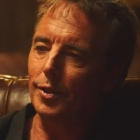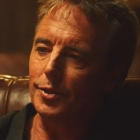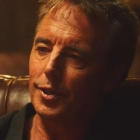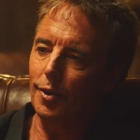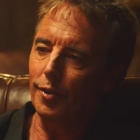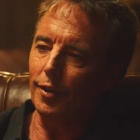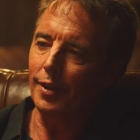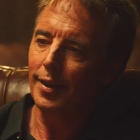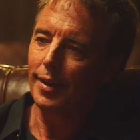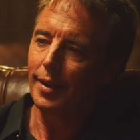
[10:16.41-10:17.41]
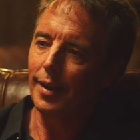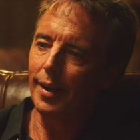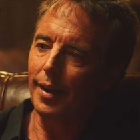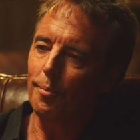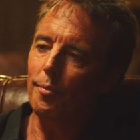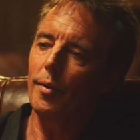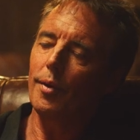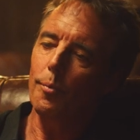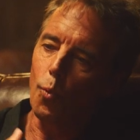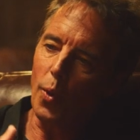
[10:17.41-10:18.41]
well told um,
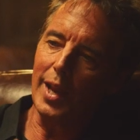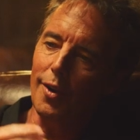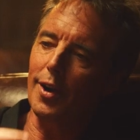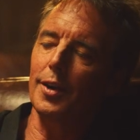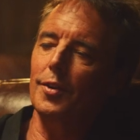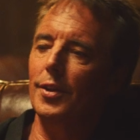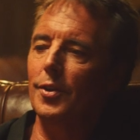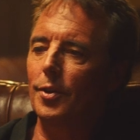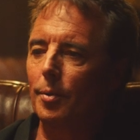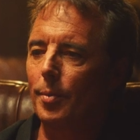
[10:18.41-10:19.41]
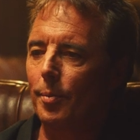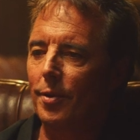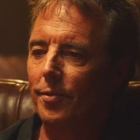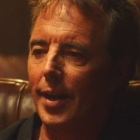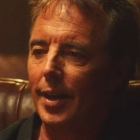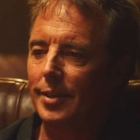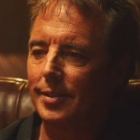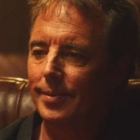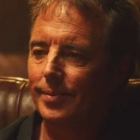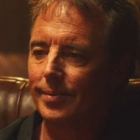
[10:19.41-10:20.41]
way longer than you're gonna remember the facts.